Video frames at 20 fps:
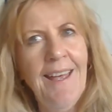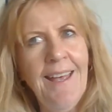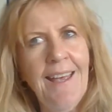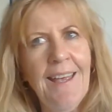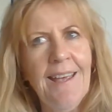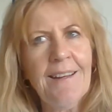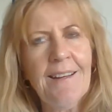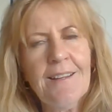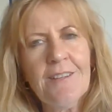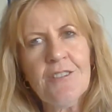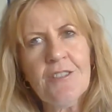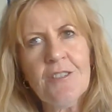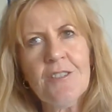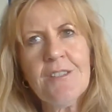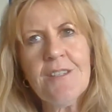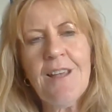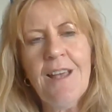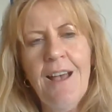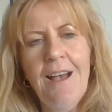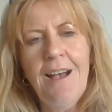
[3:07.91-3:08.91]
And I
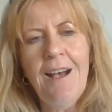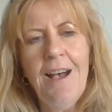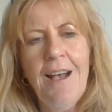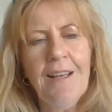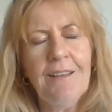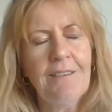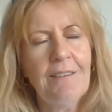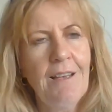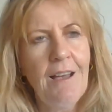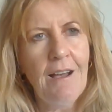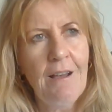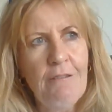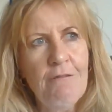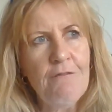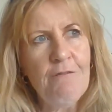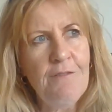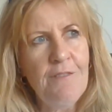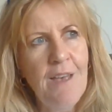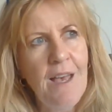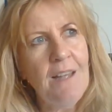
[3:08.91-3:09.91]

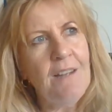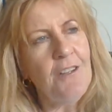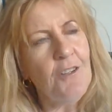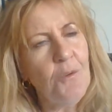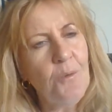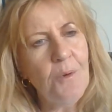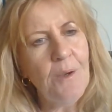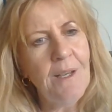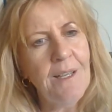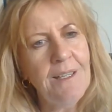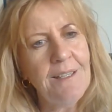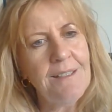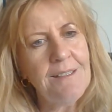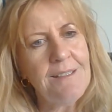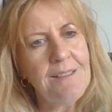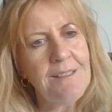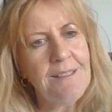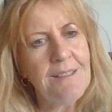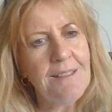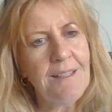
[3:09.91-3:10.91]
found it
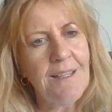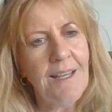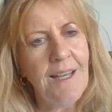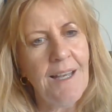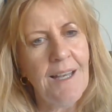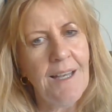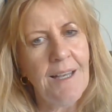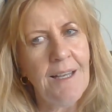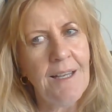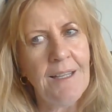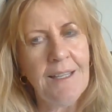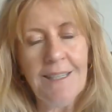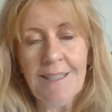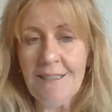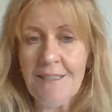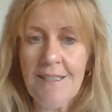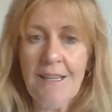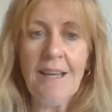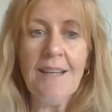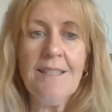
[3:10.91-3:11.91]
quite
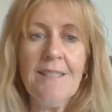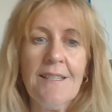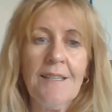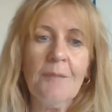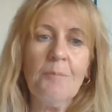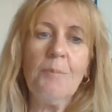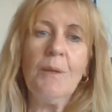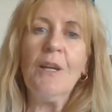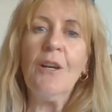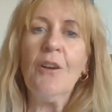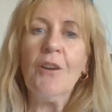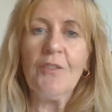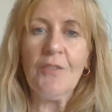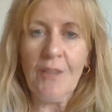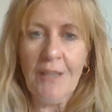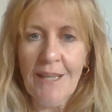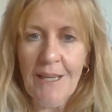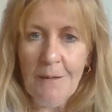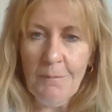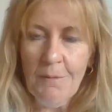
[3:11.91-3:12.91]
exciting because I
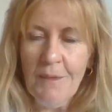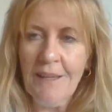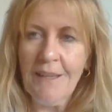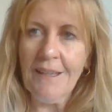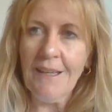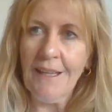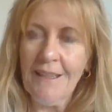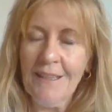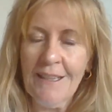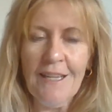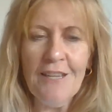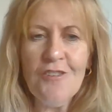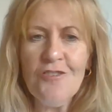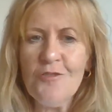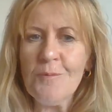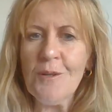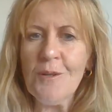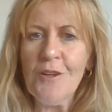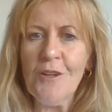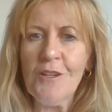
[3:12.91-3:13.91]
kept thinking
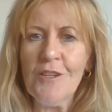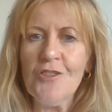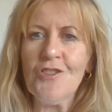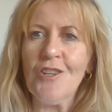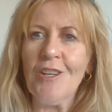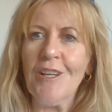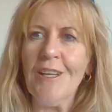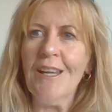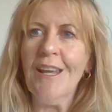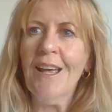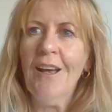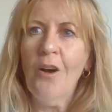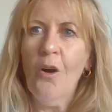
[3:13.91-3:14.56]
classroom ecology,